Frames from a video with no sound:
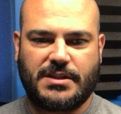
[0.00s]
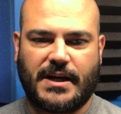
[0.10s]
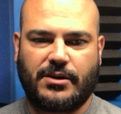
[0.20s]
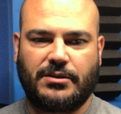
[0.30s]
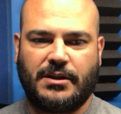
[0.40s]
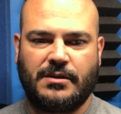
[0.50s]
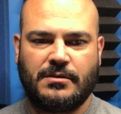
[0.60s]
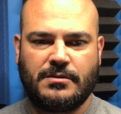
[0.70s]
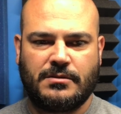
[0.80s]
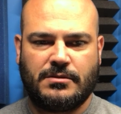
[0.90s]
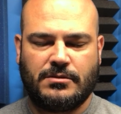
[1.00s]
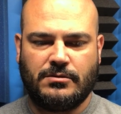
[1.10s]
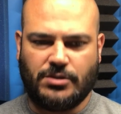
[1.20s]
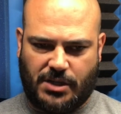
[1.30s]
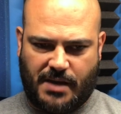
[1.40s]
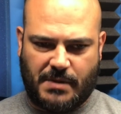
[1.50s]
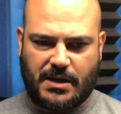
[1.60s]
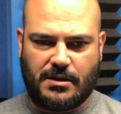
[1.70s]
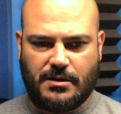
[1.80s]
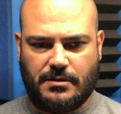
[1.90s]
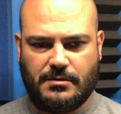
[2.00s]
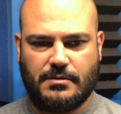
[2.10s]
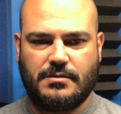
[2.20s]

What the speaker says: tiredly. "Did he have my gun?"